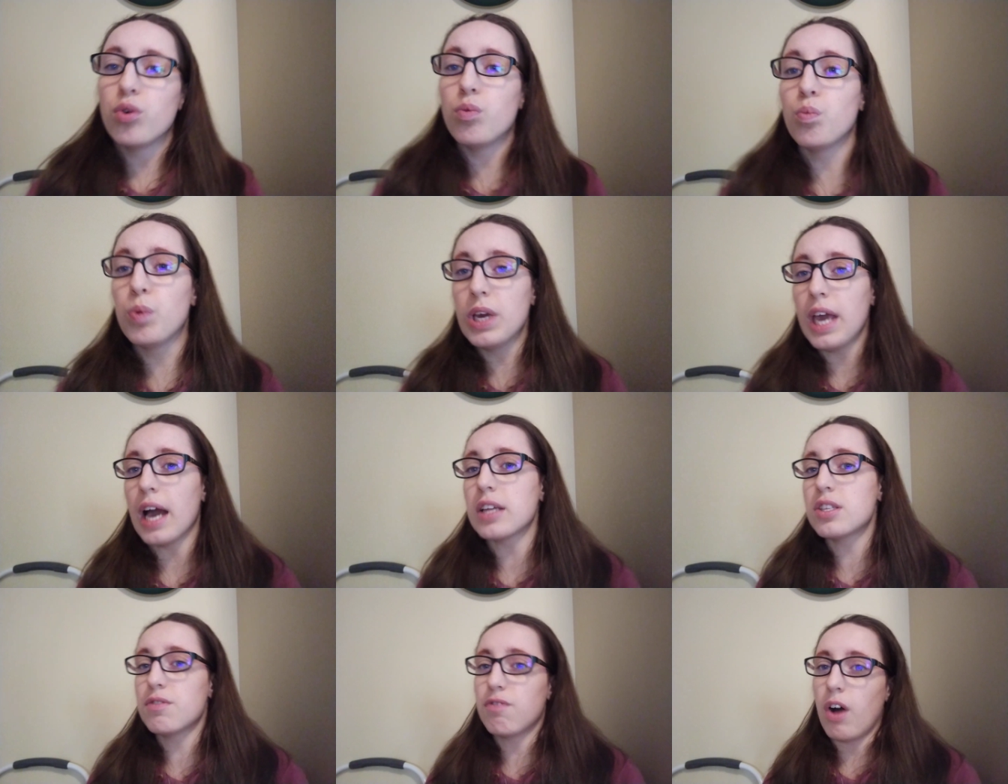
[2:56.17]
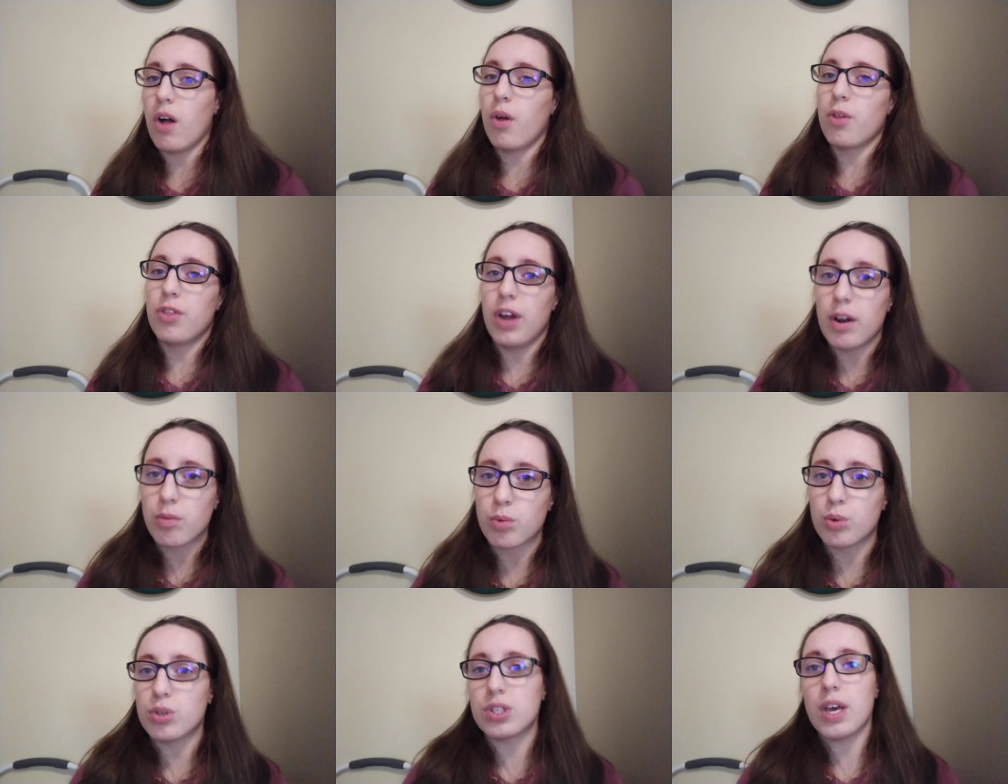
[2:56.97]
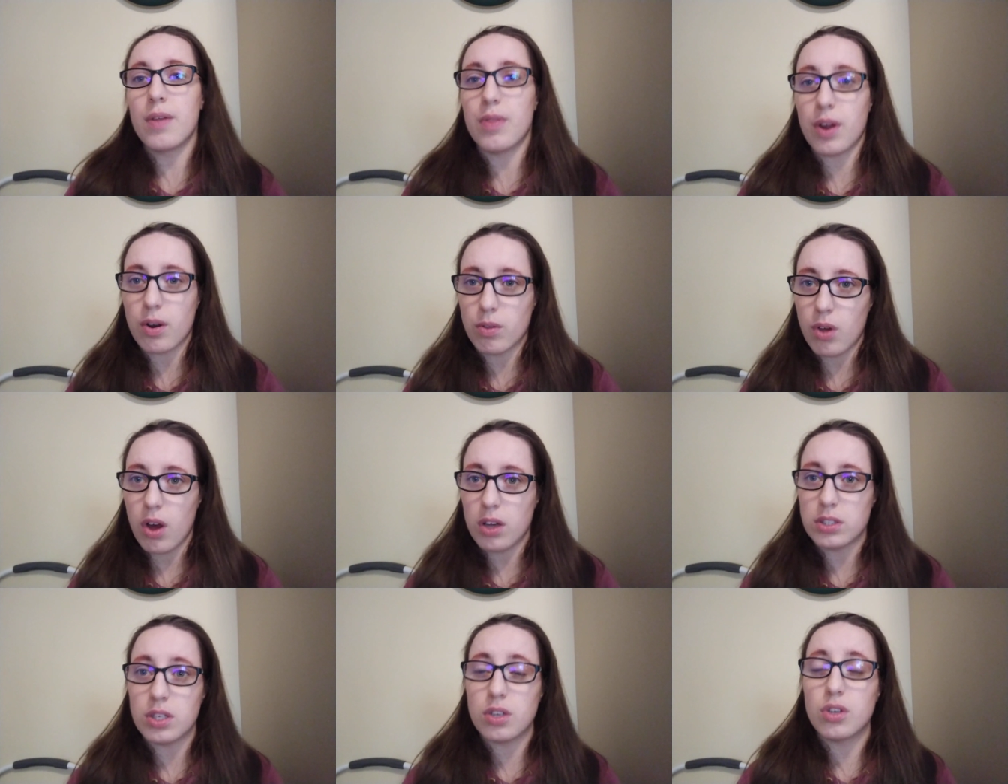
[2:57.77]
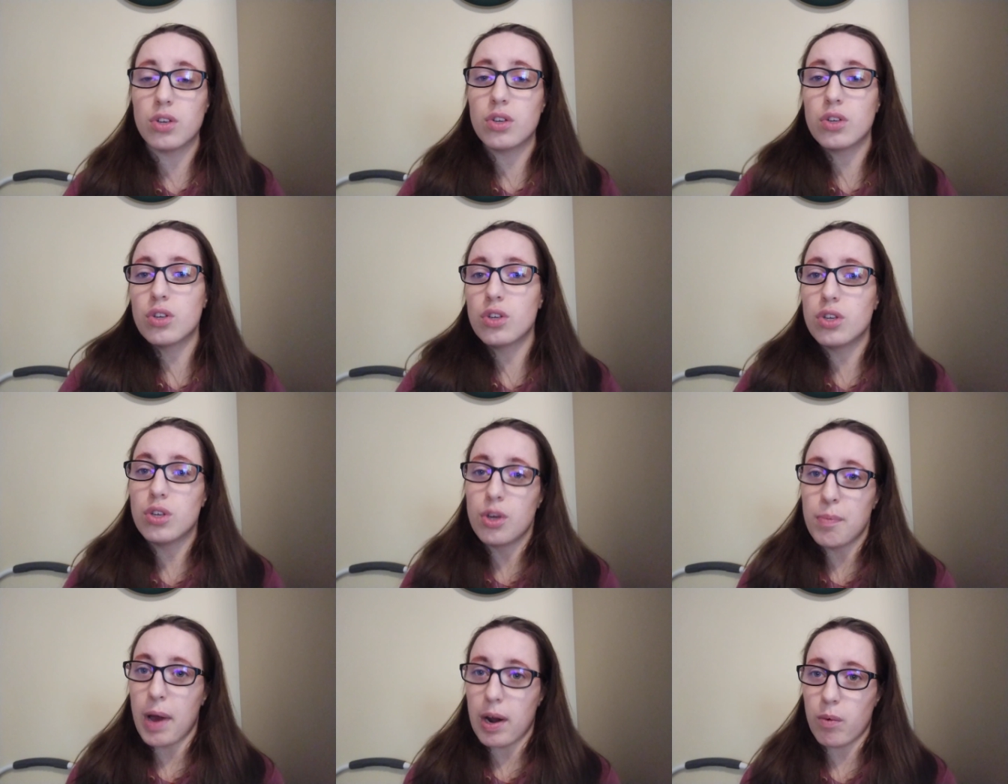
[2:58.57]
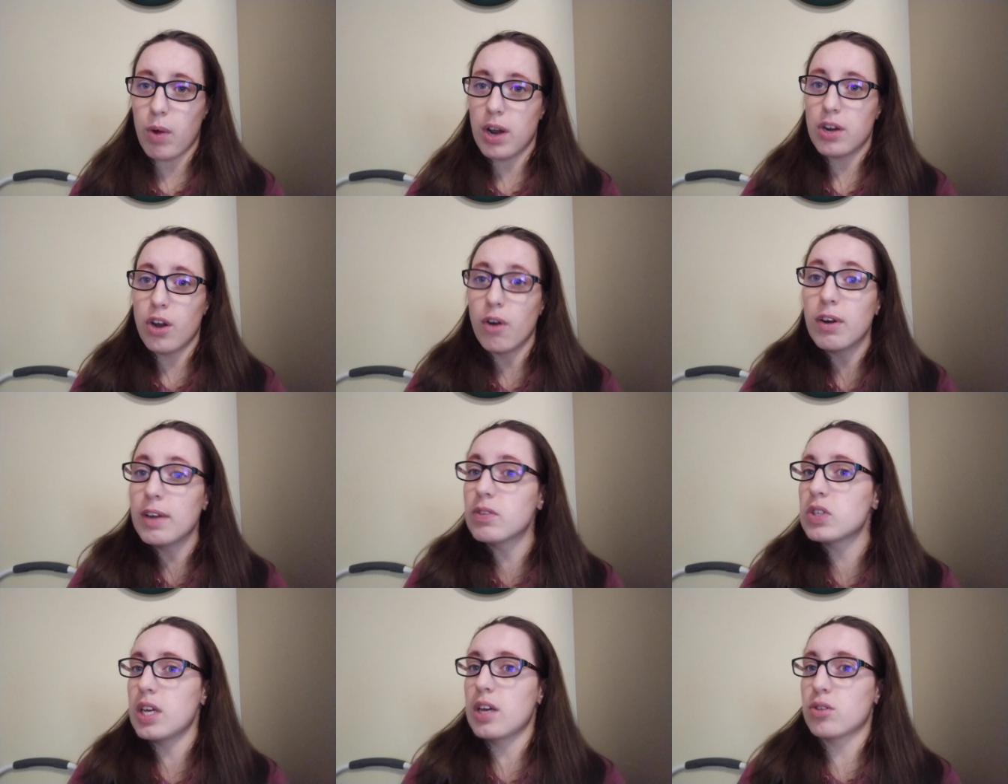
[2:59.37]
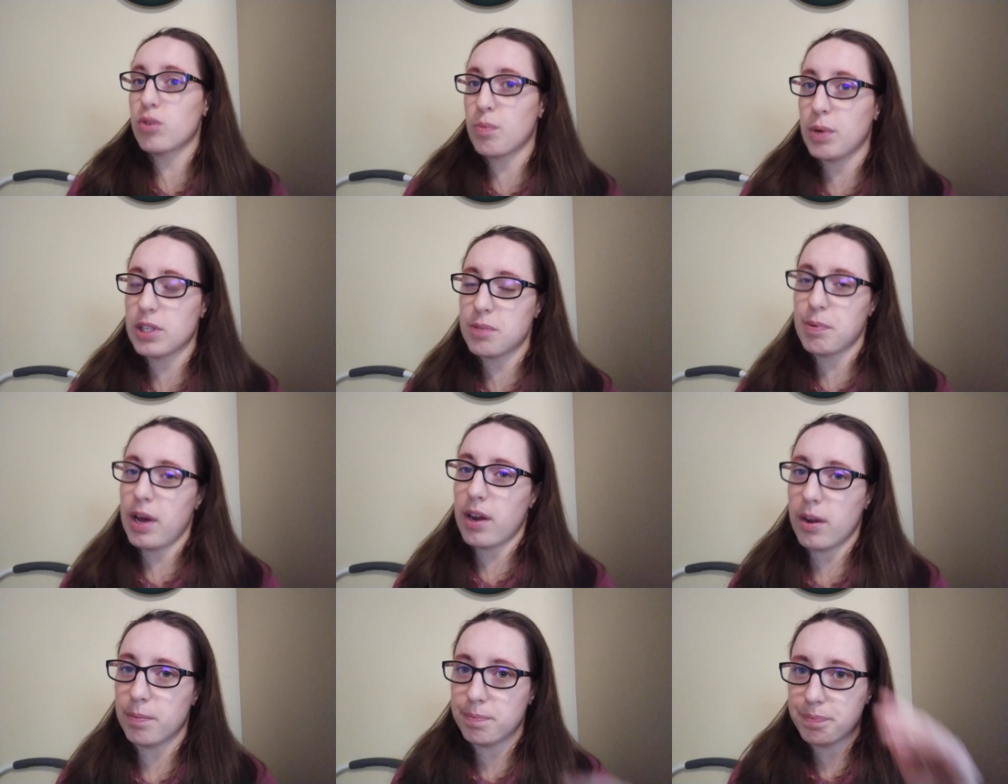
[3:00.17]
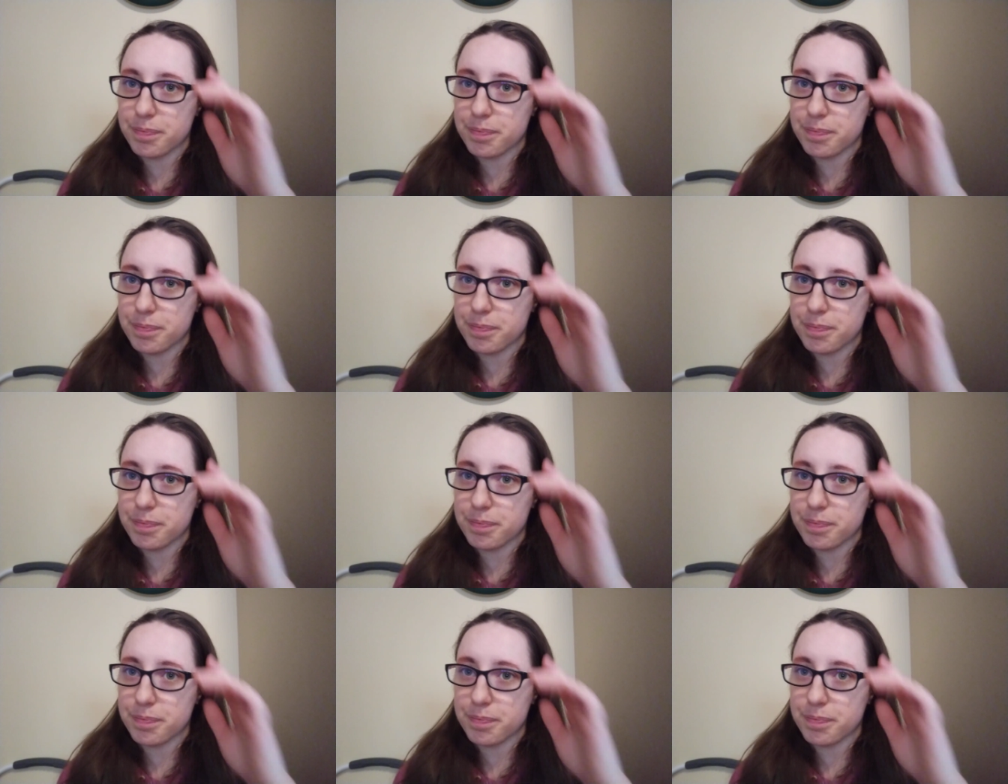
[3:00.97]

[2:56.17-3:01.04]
We had to follow their rules and their laws no matter what. No ifs, ands, or buts about it.